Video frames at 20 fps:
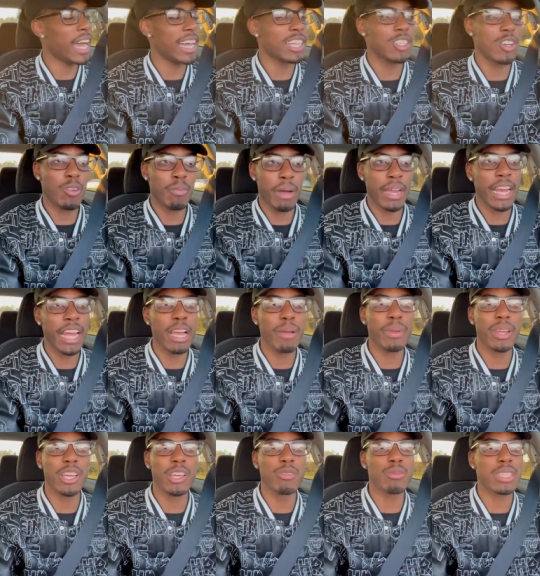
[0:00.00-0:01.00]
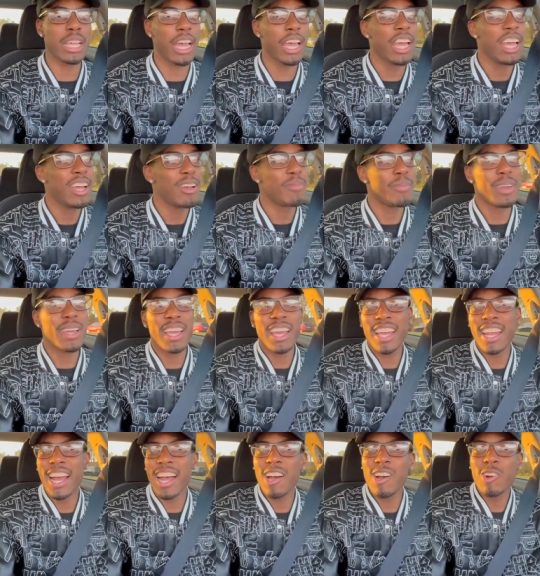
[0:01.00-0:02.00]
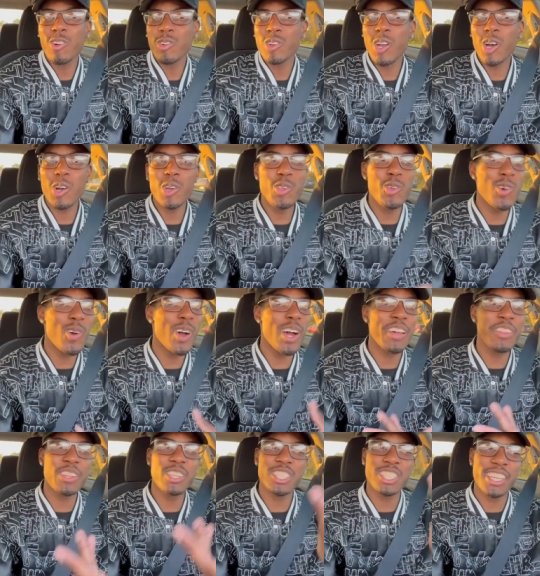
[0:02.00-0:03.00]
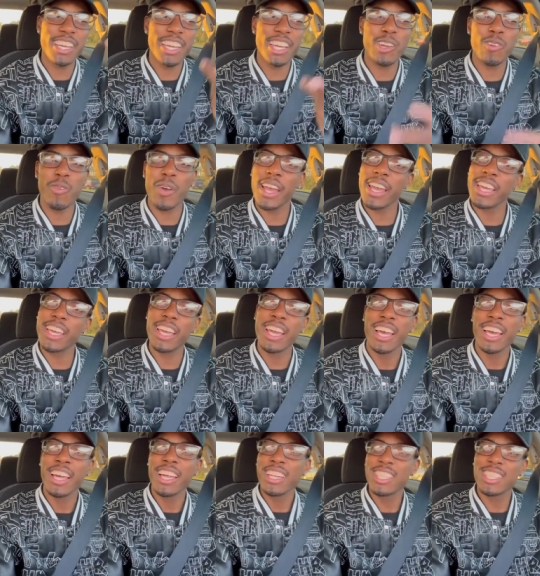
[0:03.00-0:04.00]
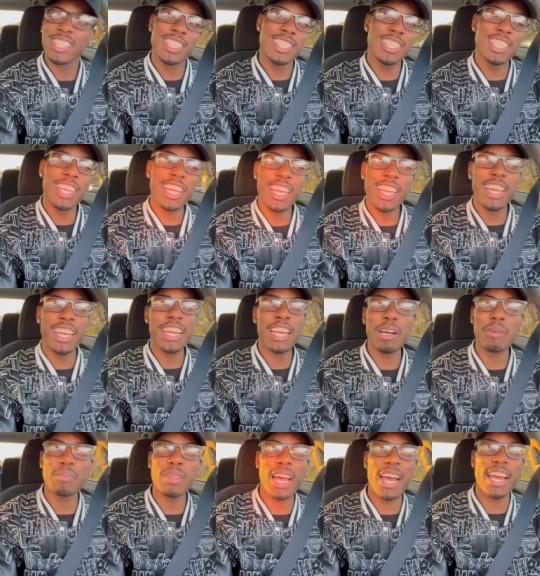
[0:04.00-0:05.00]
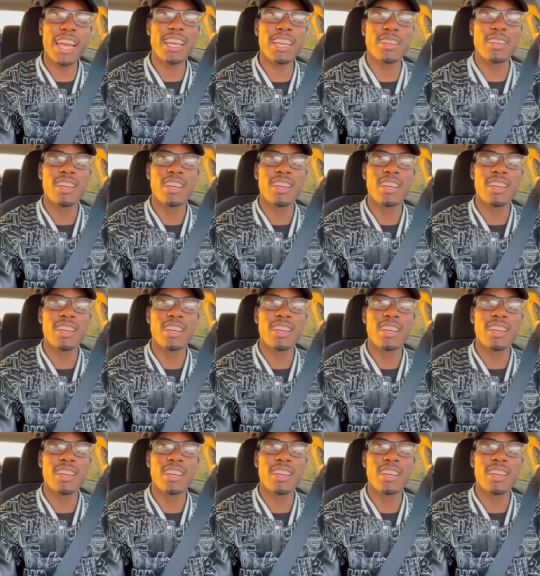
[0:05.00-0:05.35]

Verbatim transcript: I told him my name, and then he was like, man, I don't know. You're going to have to check and wait to see. And I'm like,